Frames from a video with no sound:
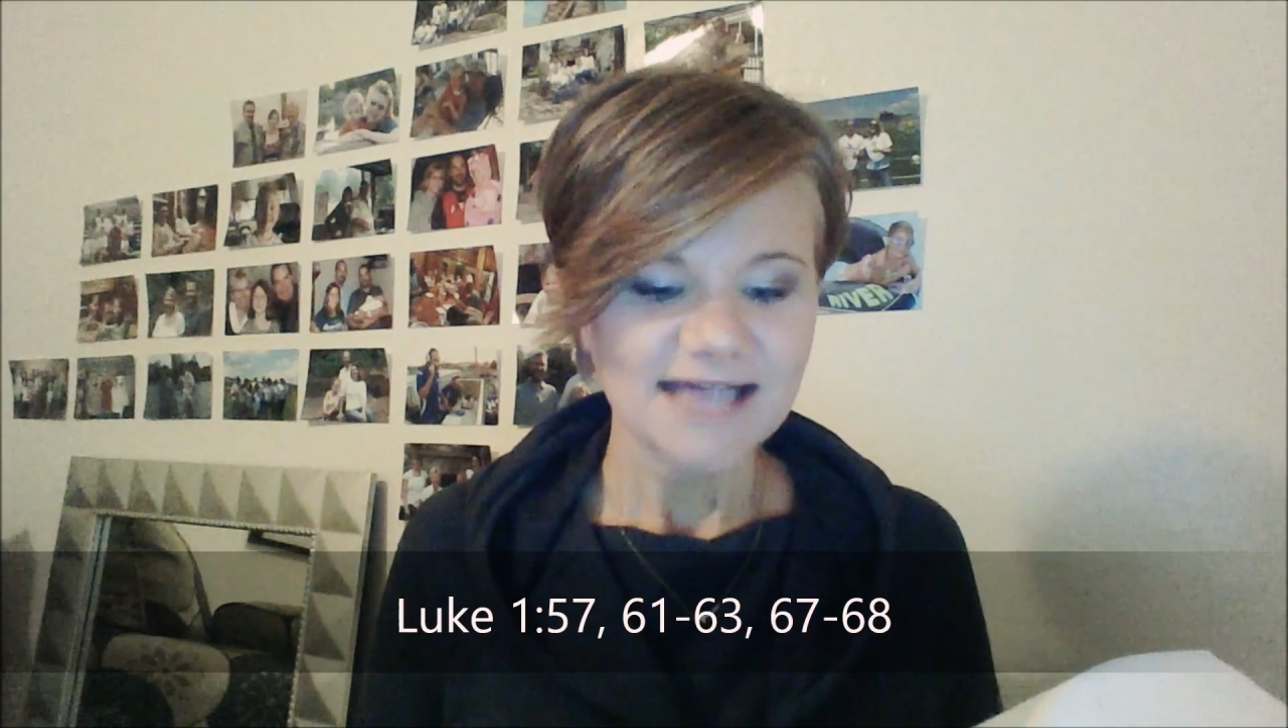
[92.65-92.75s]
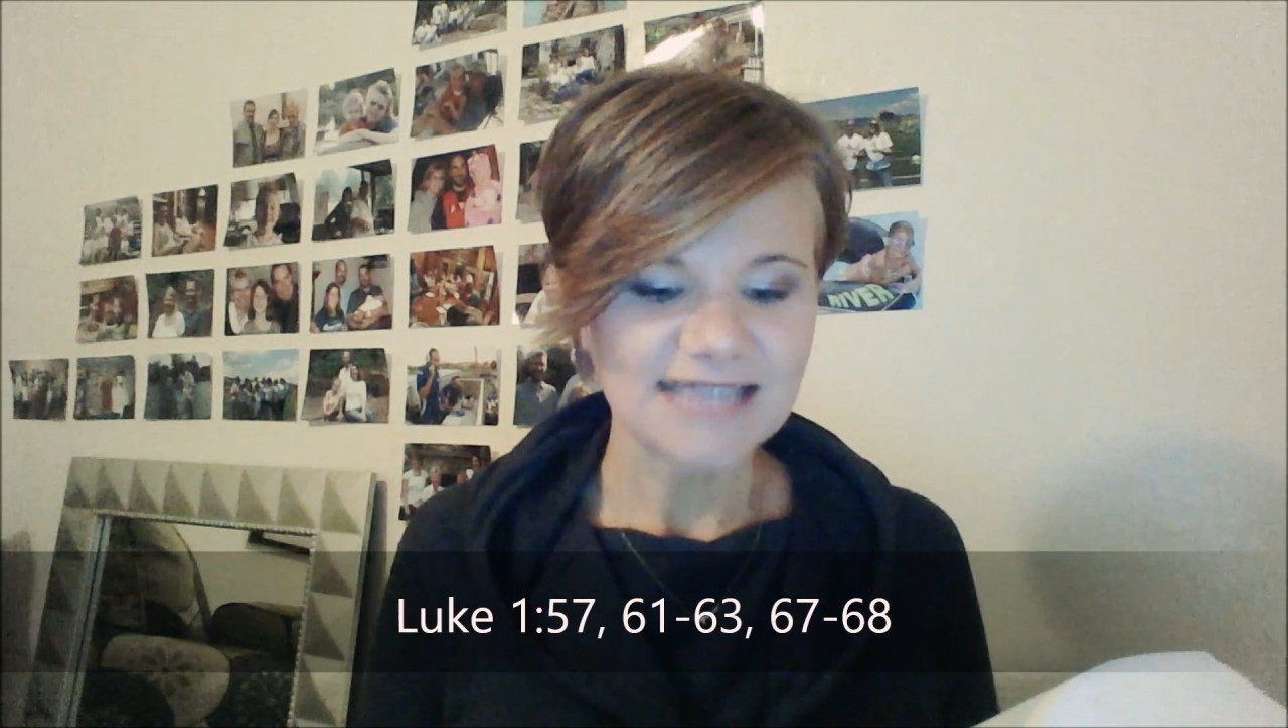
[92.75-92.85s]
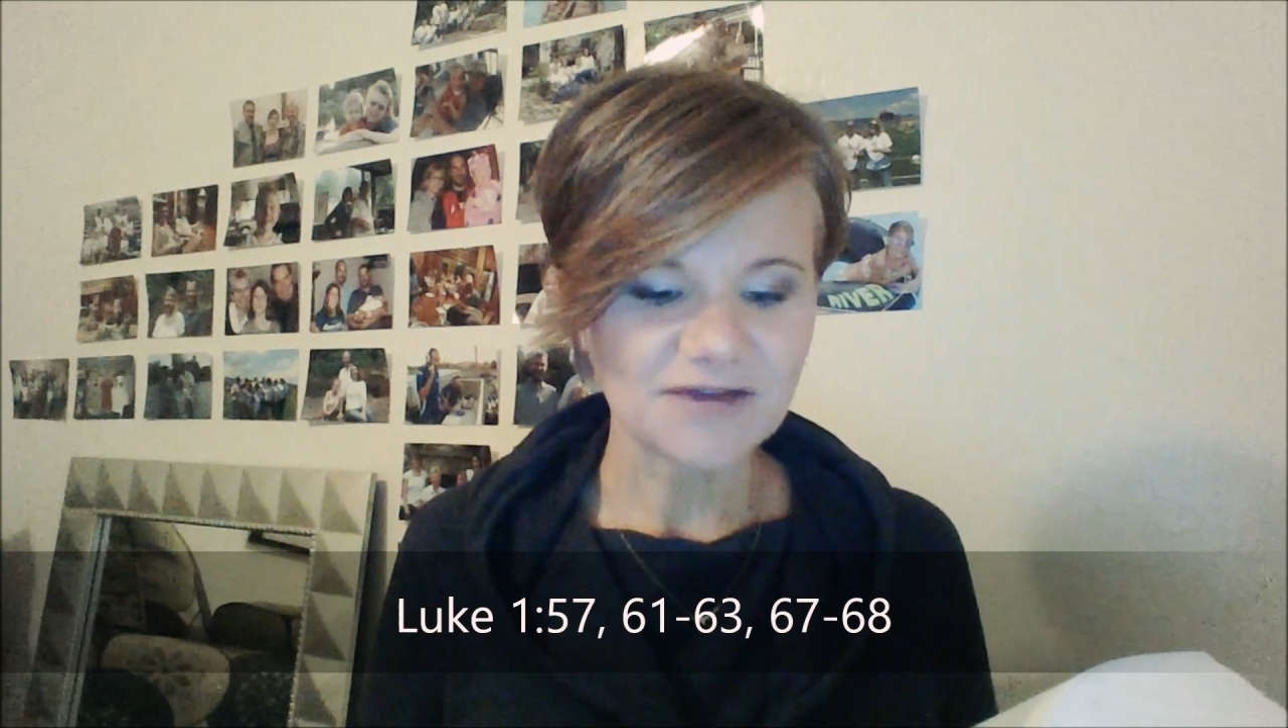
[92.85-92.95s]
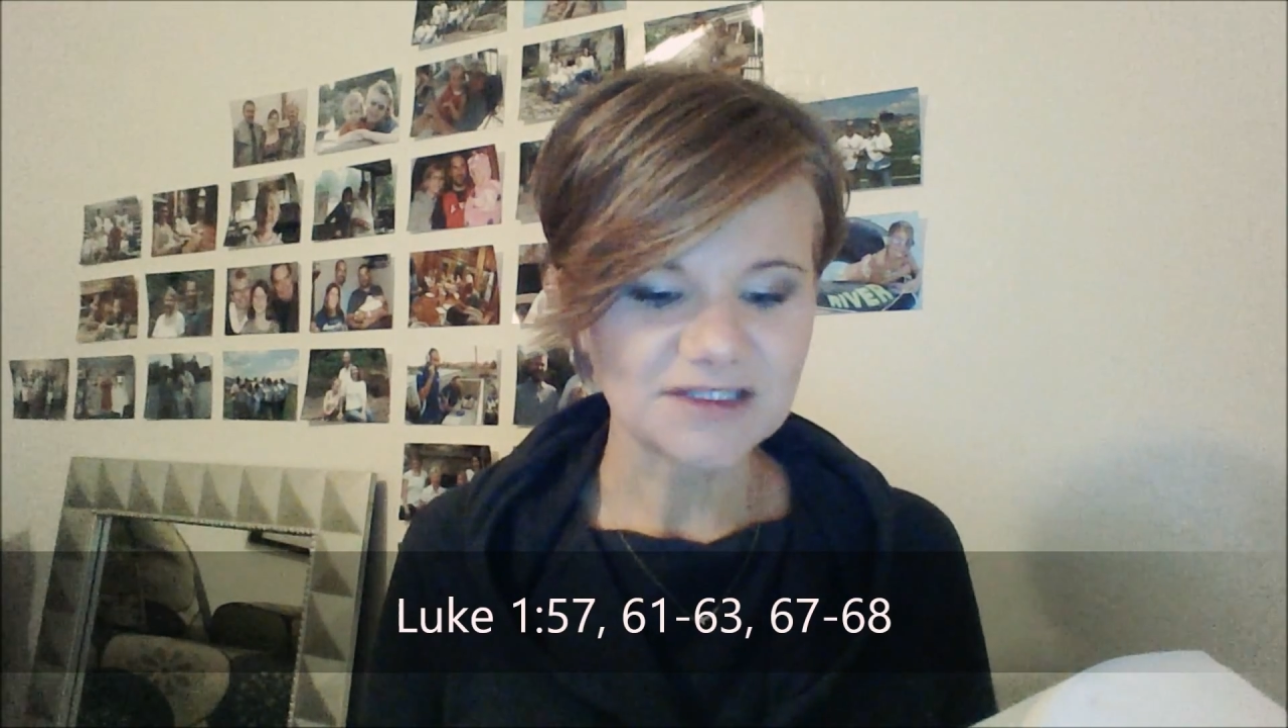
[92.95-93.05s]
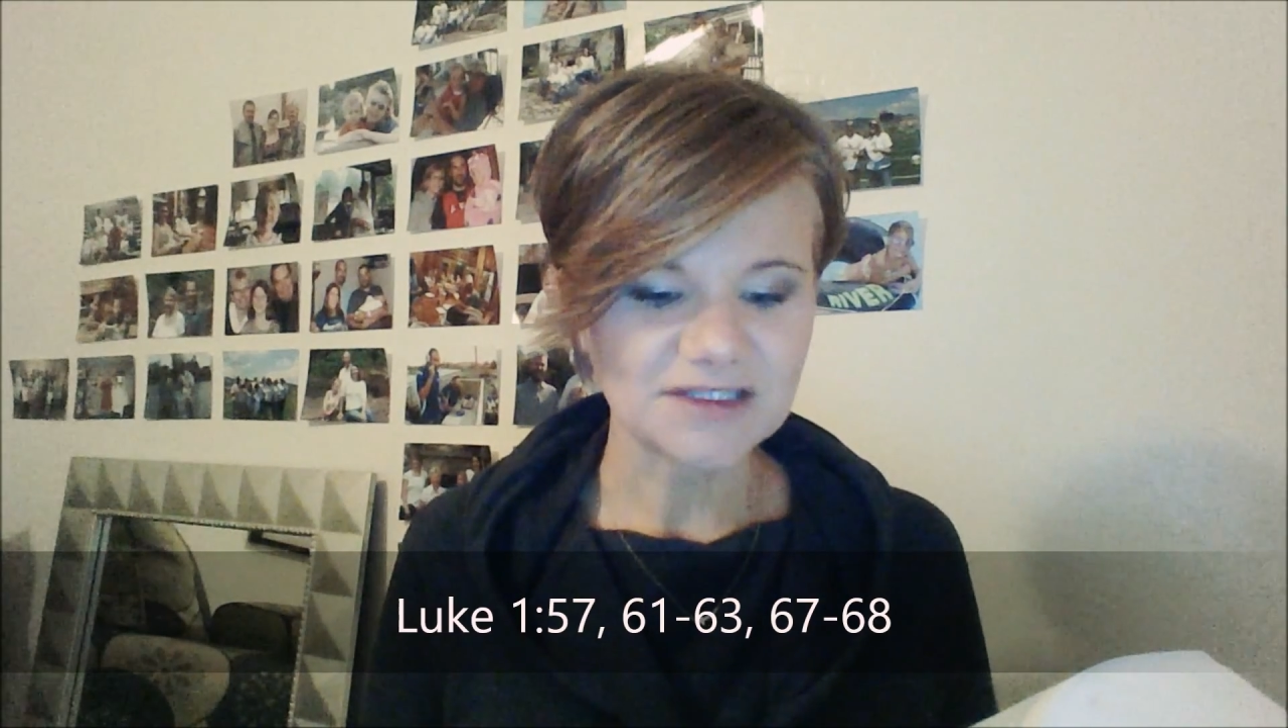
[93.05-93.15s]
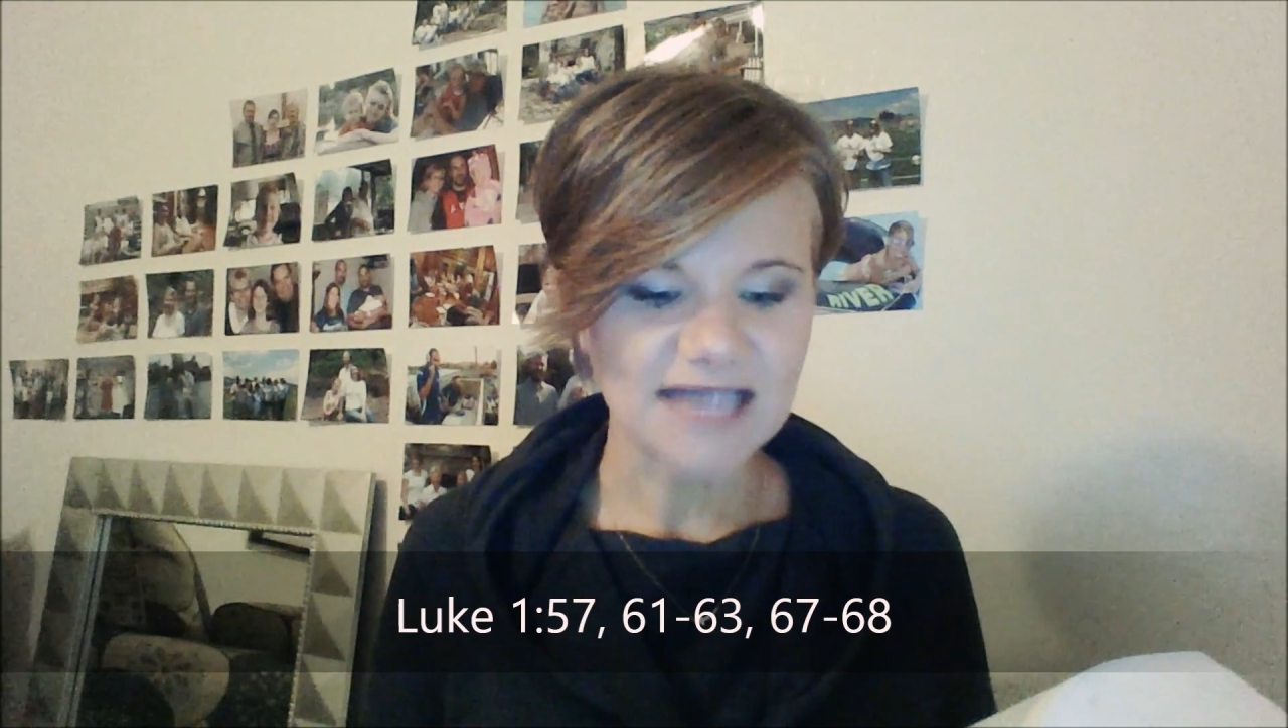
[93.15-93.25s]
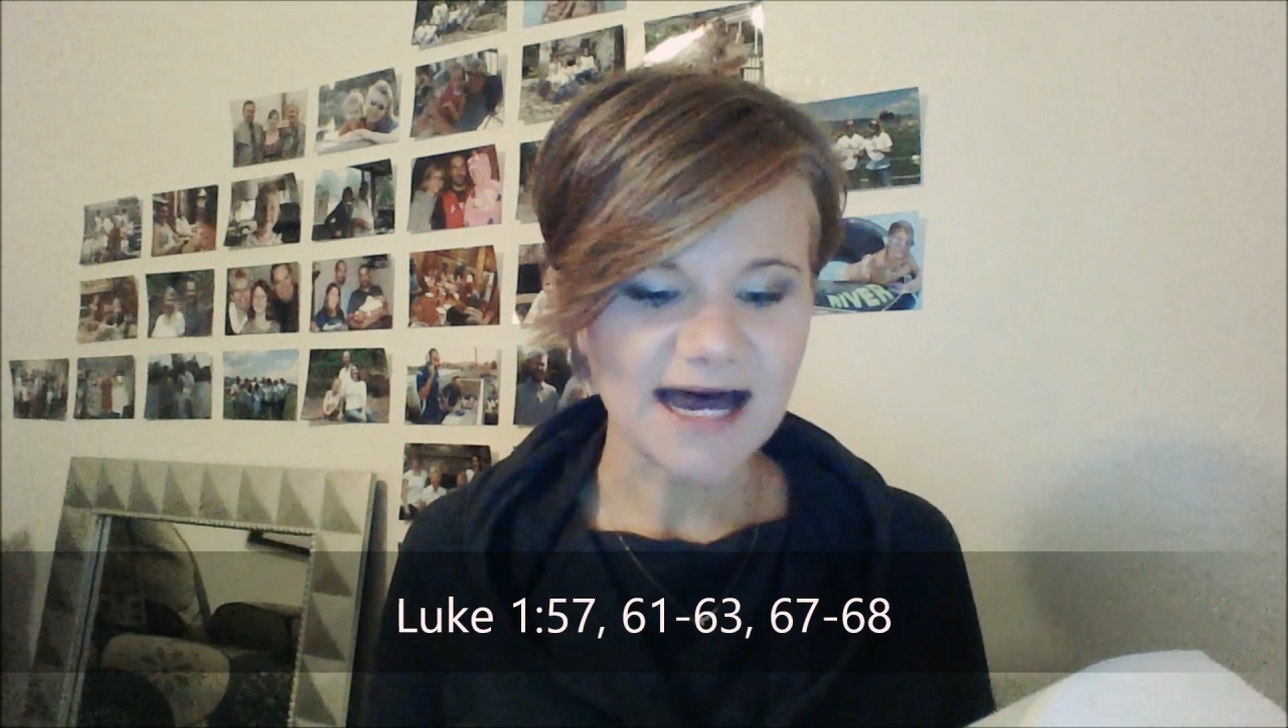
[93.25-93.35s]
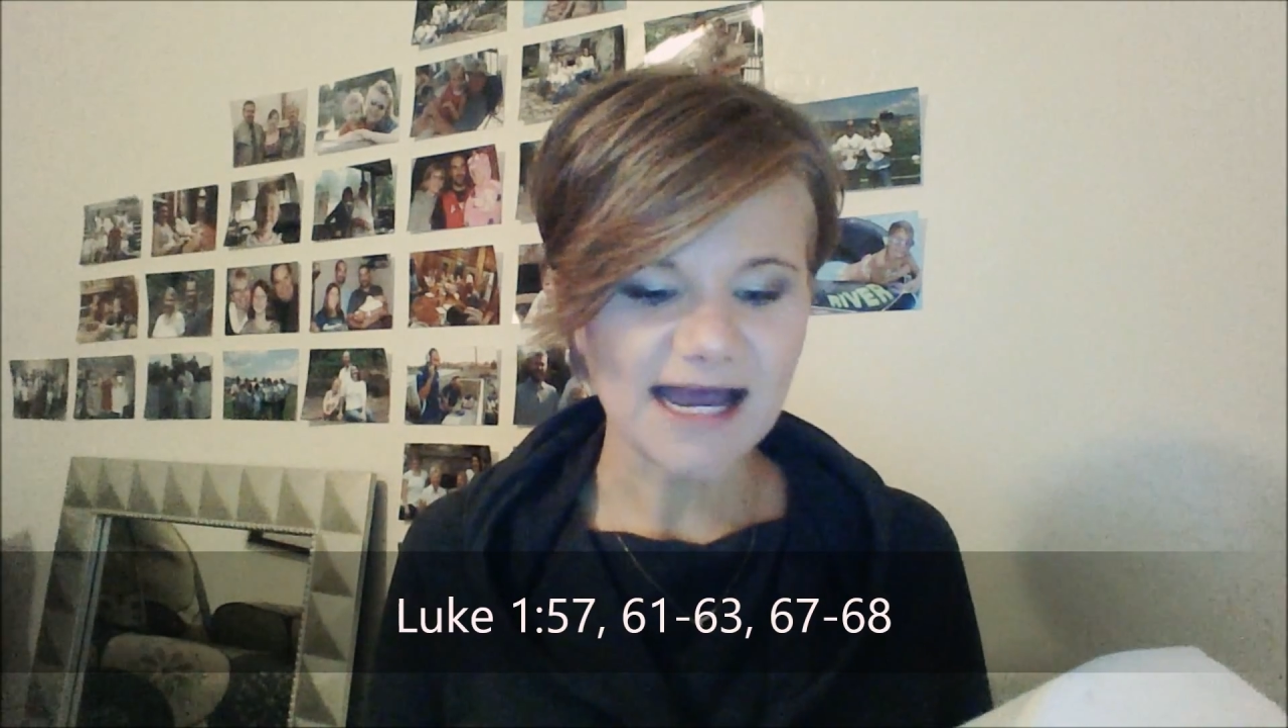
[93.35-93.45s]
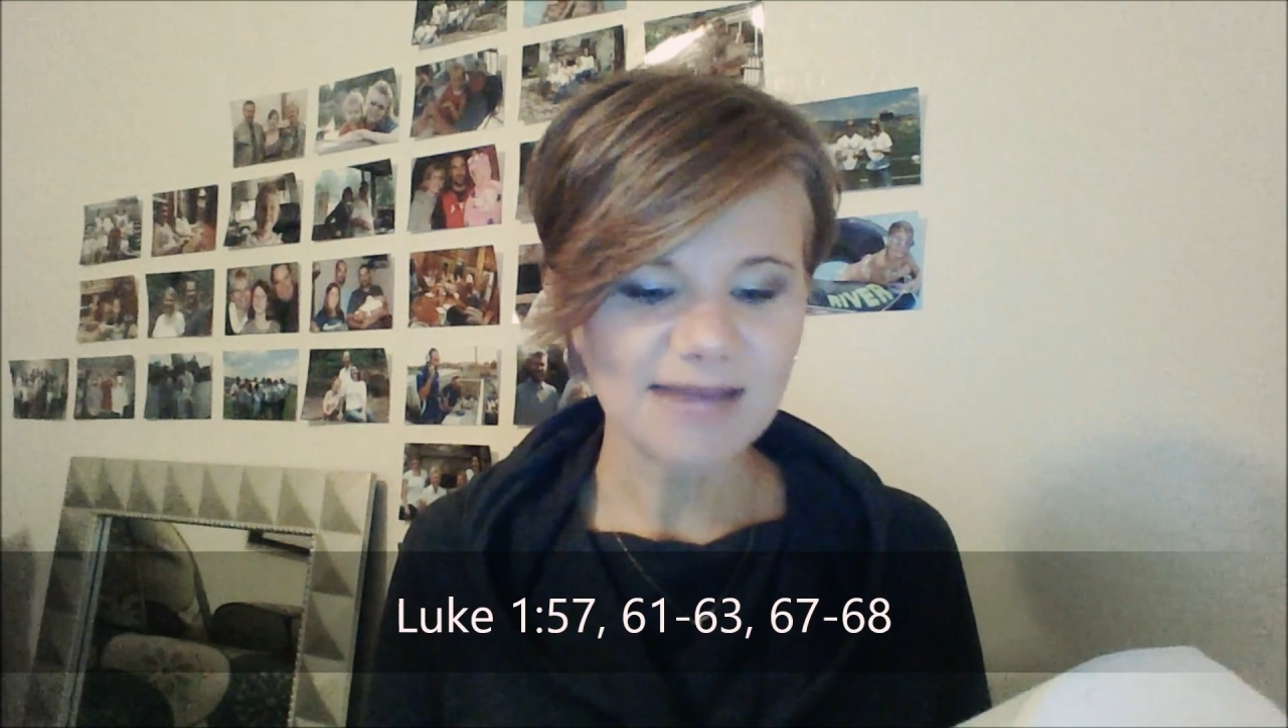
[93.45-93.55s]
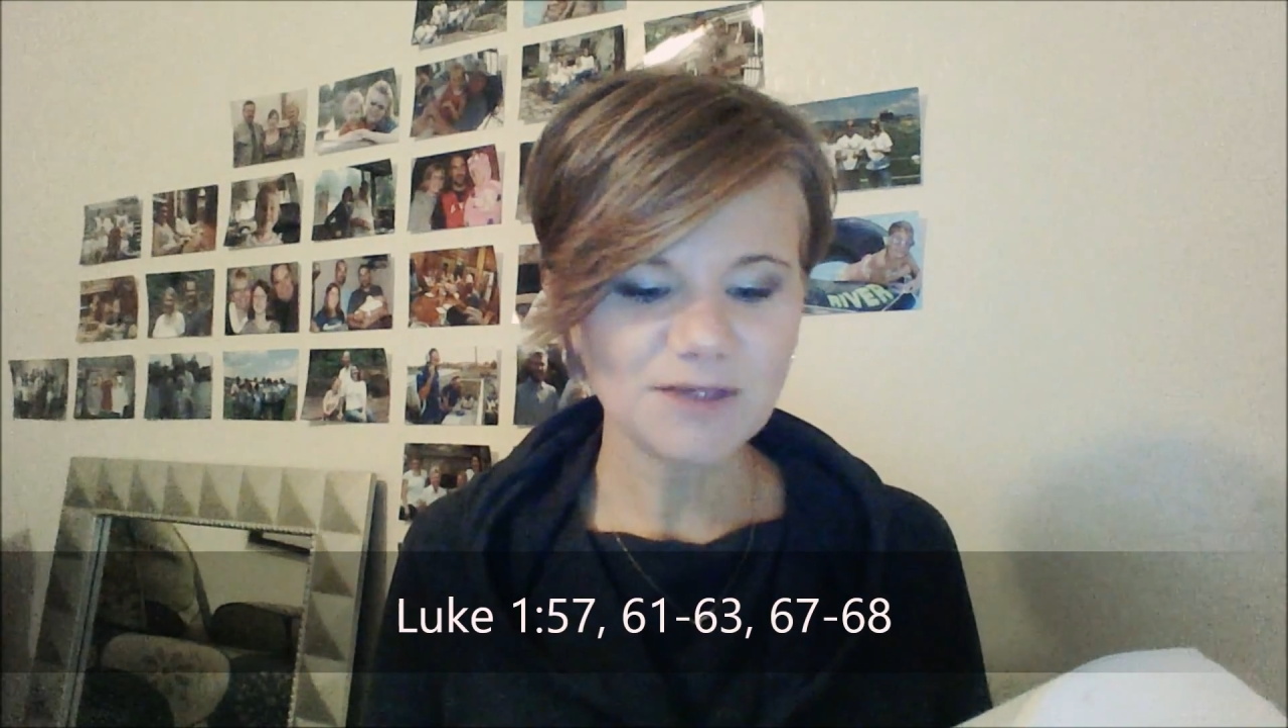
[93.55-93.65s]
Now the
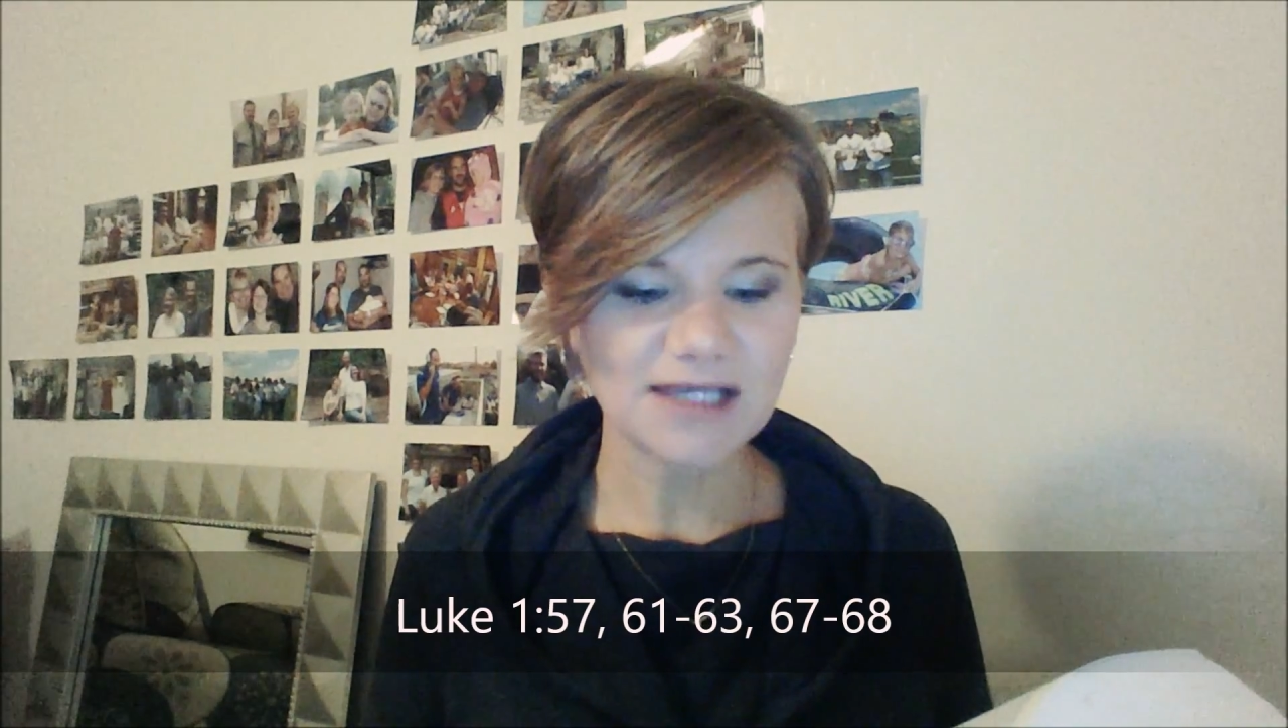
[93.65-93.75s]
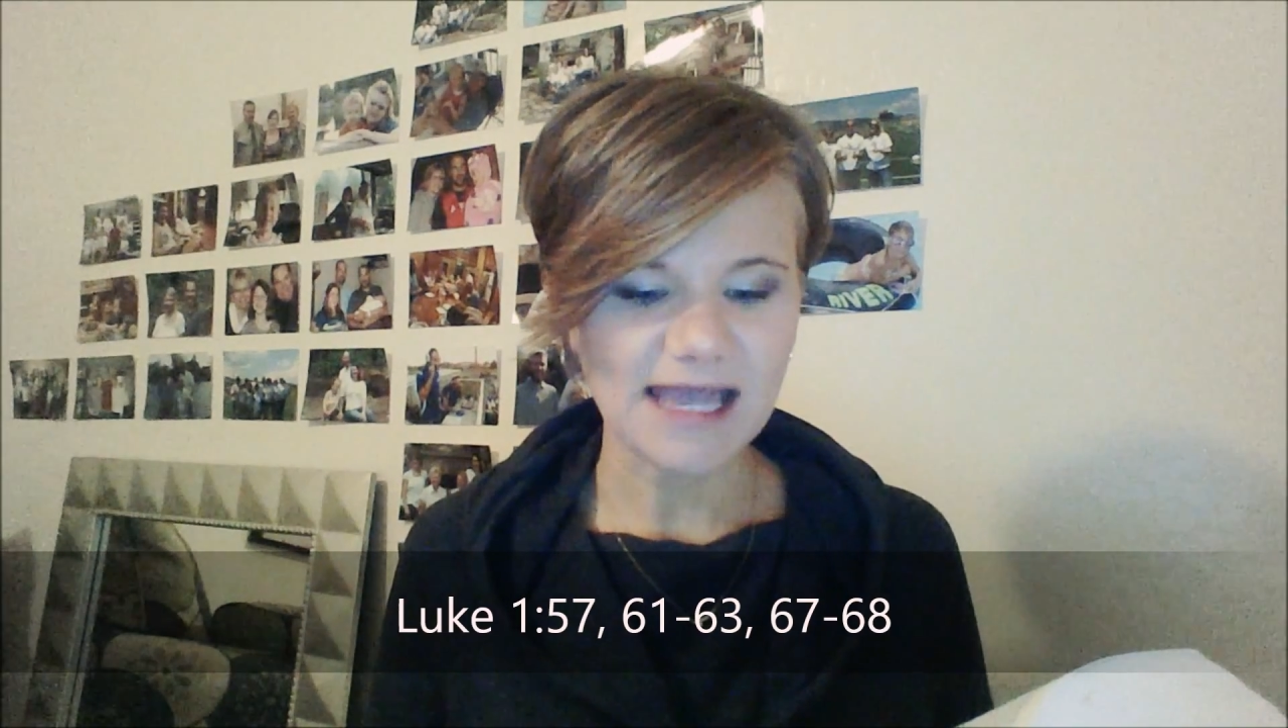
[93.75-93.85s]
time